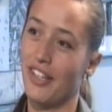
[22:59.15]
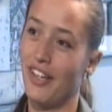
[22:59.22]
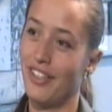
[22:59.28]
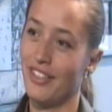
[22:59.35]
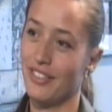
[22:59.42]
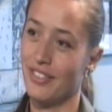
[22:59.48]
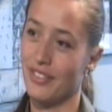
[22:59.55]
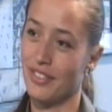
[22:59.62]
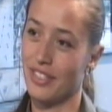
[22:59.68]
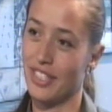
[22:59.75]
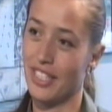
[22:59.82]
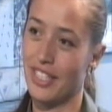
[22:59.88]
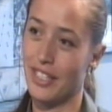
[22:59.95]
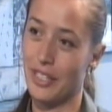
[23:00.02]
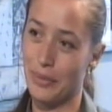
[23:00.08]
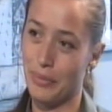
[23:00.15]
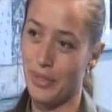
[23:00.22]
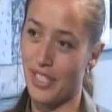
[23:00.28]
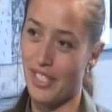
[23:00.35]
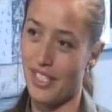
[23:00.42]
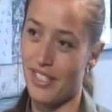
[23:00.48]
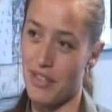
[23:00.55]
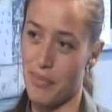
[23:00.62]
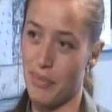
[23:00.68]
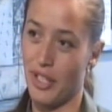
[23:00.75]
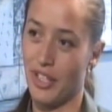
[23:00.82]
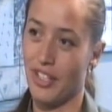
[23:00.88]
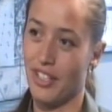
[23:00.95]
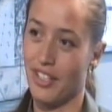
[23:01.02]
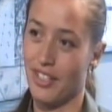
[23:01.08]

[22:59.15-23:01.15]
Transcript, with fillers: Han, when he comes this summer,